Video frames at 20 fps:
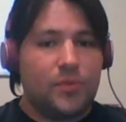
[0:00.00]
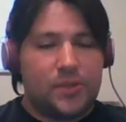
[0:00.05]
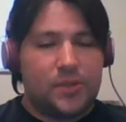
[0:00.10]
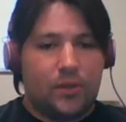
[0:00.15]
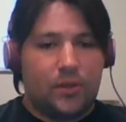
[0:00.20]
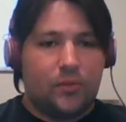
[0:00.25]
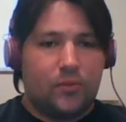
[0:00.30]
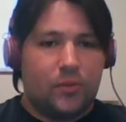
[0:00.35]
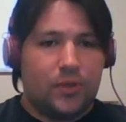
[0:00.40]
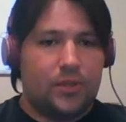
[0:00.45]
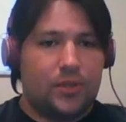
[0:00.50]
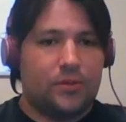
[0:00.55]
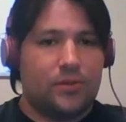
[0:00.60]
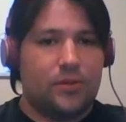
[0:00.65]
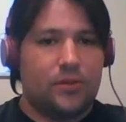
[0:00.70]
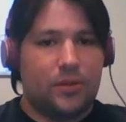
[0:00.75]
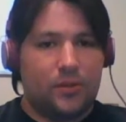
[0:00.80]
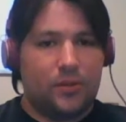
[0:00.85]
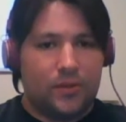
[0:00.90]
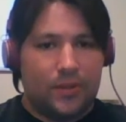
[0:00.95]
So what
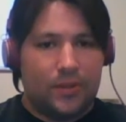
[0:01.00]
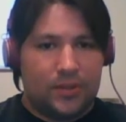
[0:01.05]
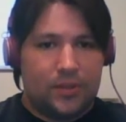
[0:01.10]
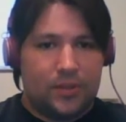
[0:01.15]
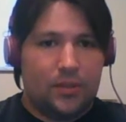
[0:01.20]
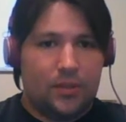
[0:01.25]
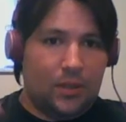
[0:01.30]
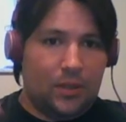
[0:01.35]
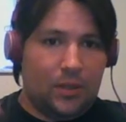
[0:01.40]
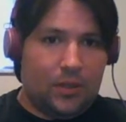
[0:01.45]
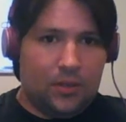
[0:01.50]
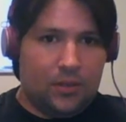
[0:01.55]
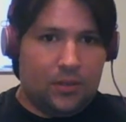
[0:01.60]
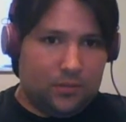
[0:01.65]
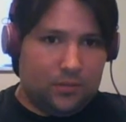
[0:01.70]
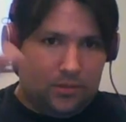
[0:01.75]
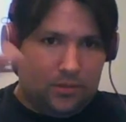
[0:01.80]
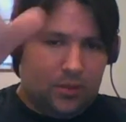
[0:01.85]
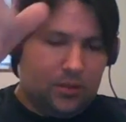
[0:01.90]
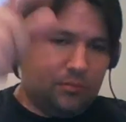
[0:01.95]
you'd do is
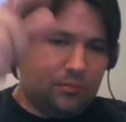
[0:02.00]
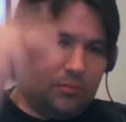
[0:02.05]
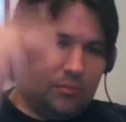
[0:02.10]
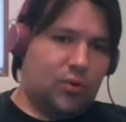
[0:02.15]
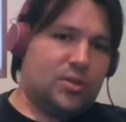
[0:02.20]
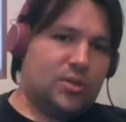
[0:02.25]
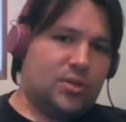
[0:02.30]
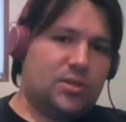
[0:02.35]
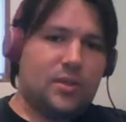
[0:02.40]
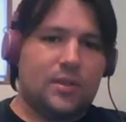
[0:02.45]
you'd push